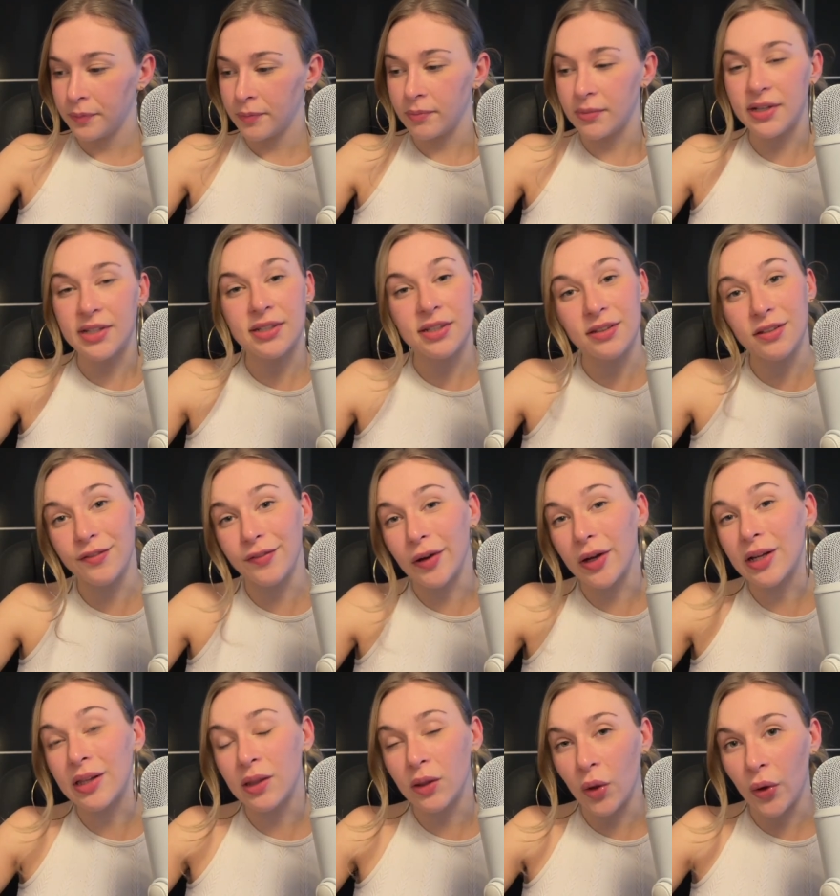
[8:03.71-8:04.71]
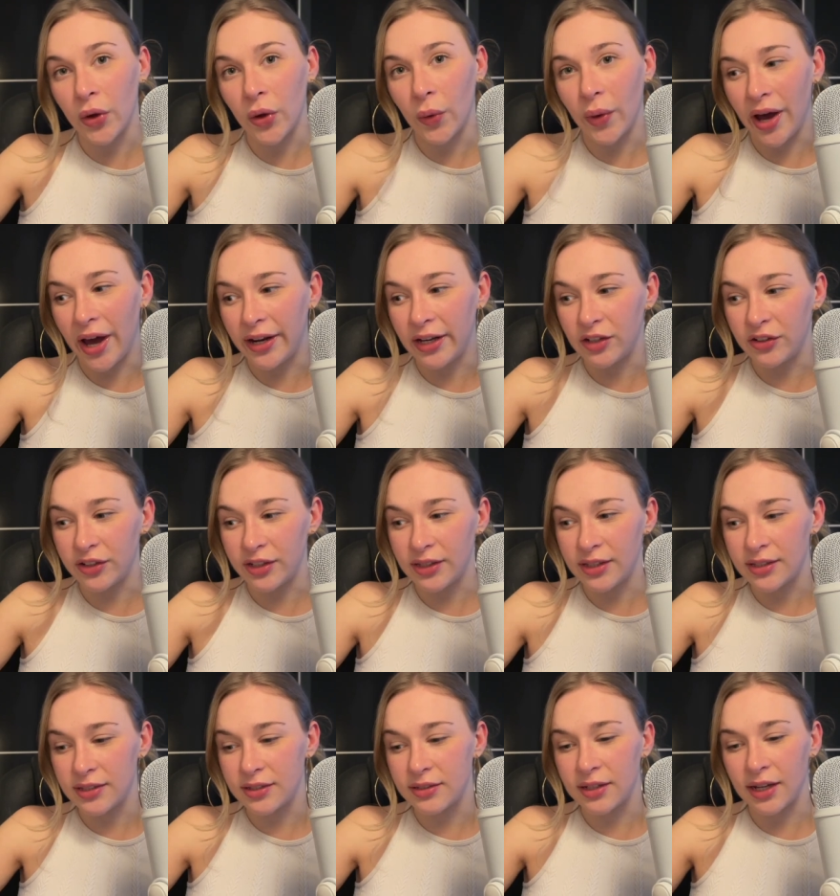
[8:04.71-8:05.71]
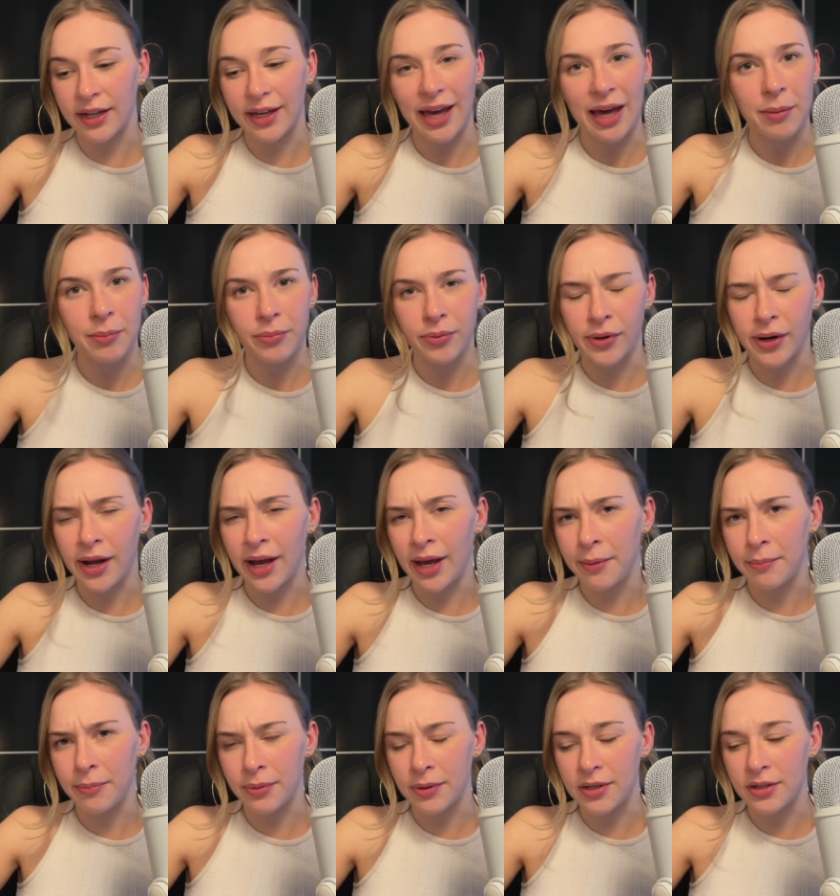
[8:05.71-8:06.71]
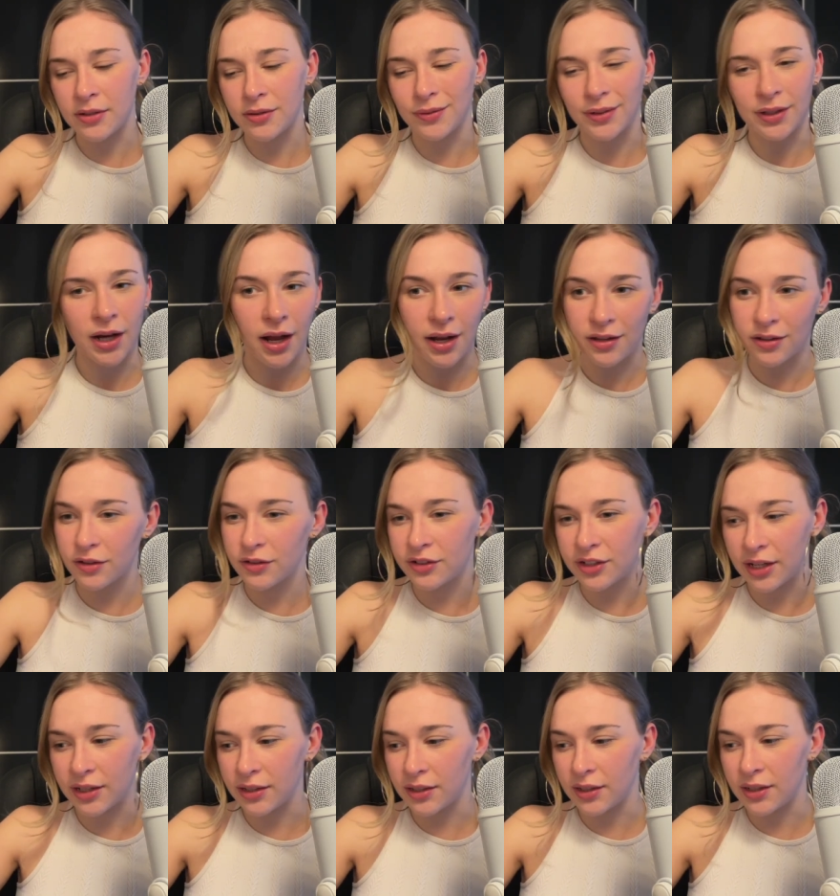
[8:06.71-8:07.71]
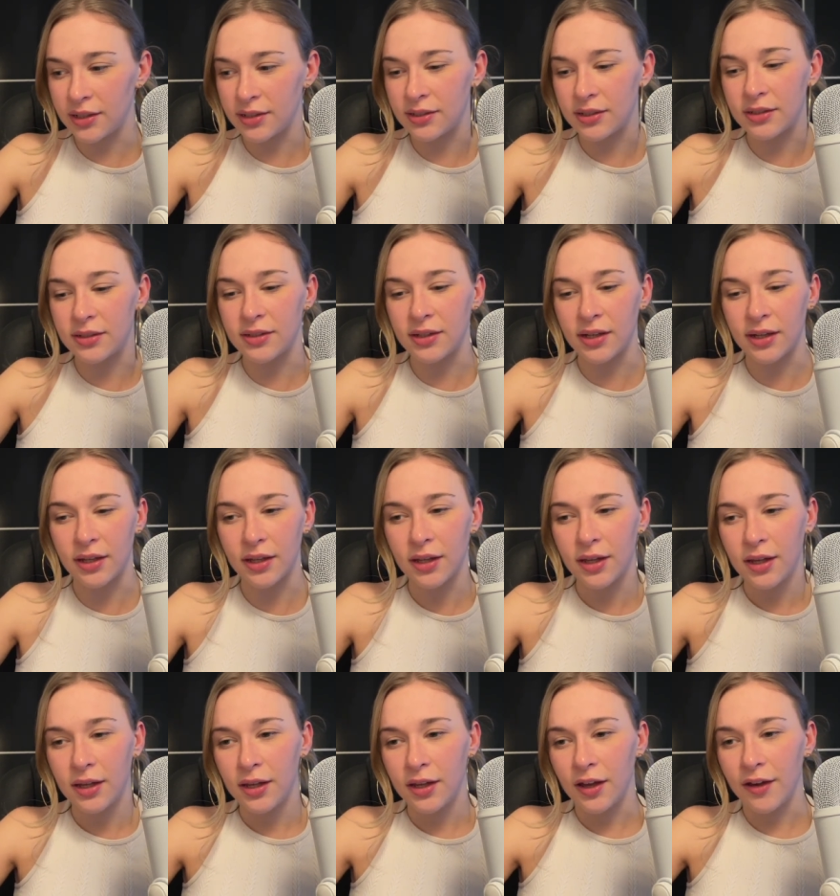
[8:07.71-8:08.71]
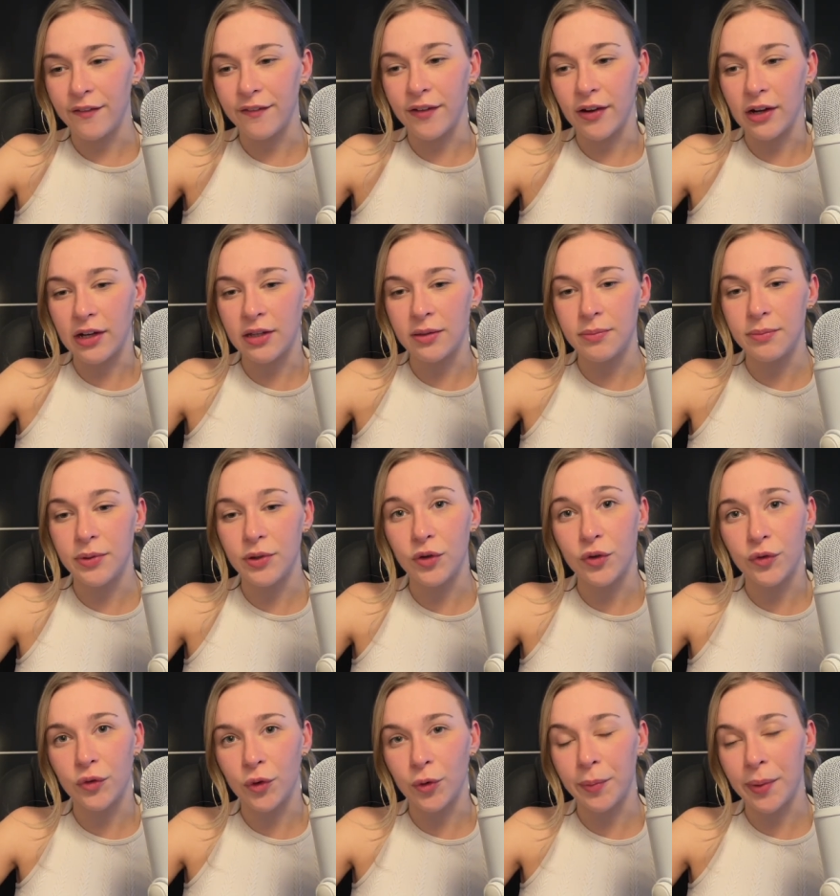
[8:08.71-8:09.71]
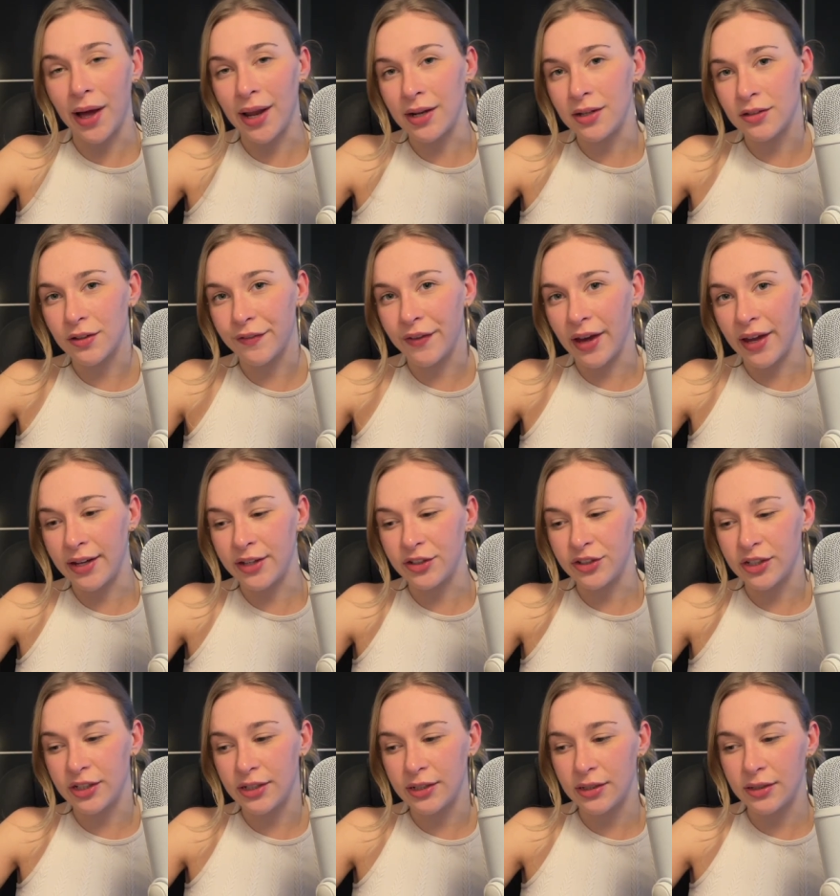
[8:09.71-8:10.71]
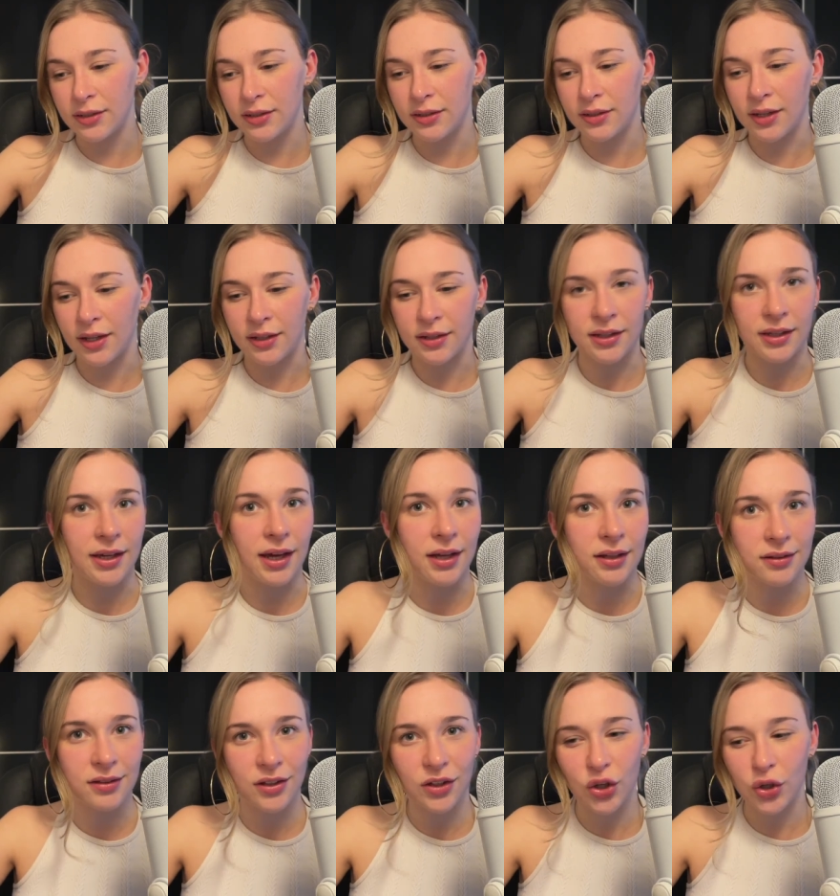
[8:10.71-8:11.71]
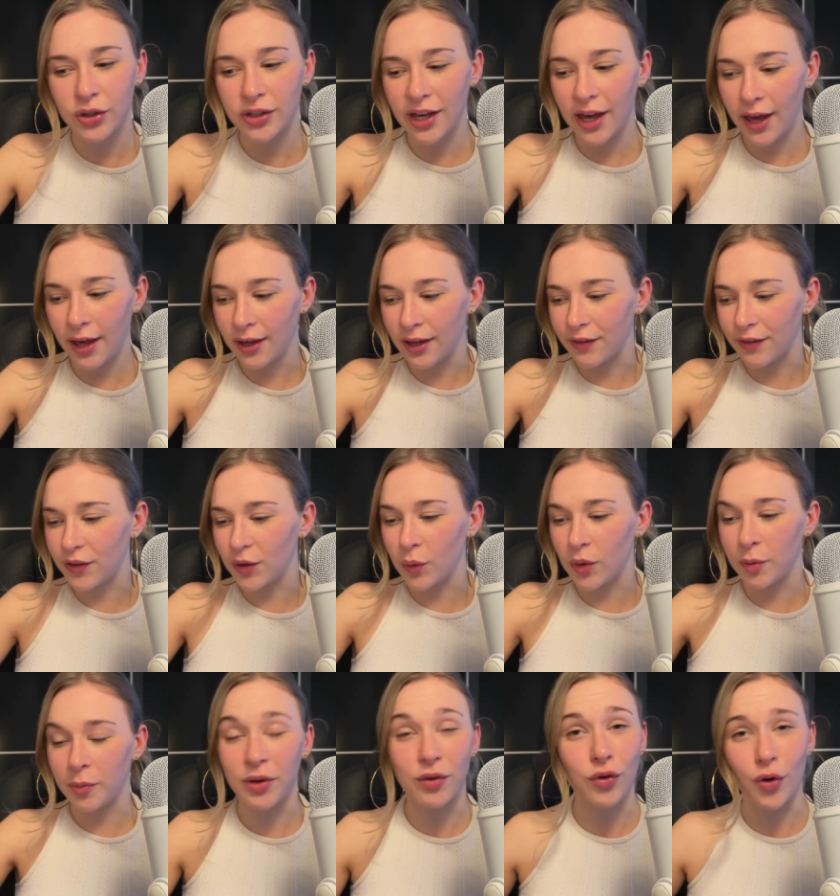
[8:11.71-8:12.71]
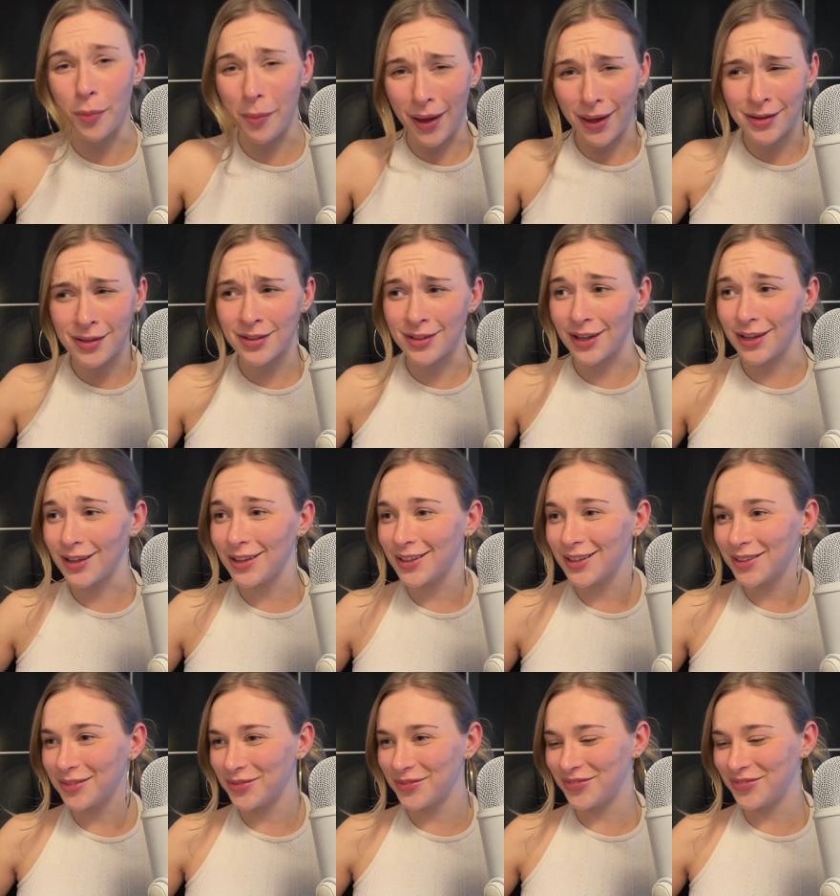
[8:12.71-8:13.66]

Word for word: But this is a very loyal energy. This is like Emperor, Empress, regardless of gender. This is like a very beautiful balance of energies. It's like the yin to your yang if you want to be romantic.